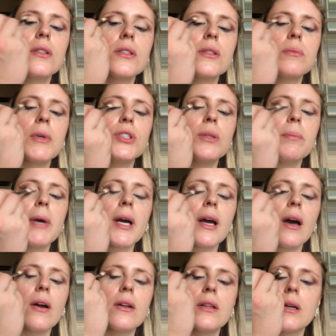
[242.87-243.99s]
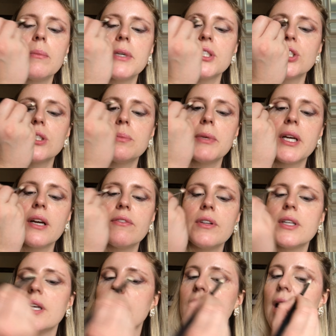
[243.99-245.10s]
smudge it back out a little bit. Just be
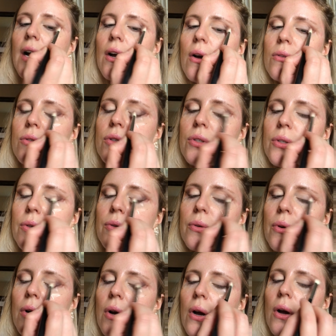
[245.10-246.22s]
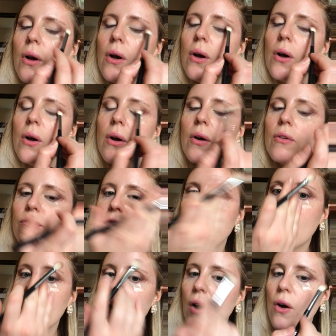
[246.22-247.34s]
careful to not go too
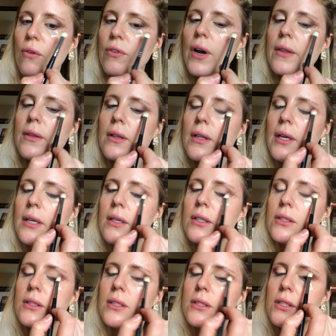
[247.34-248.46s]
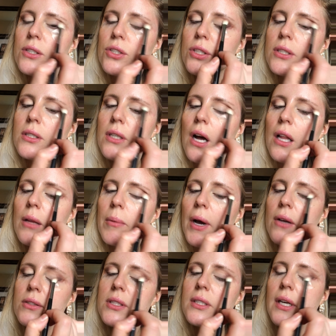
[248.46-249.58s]
far over on the lid, because this is just all
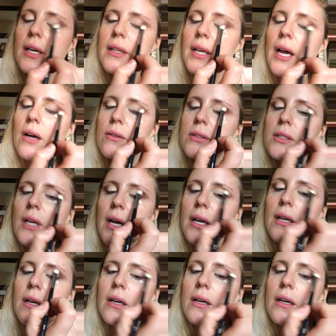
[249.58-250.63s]
about staying on the outside.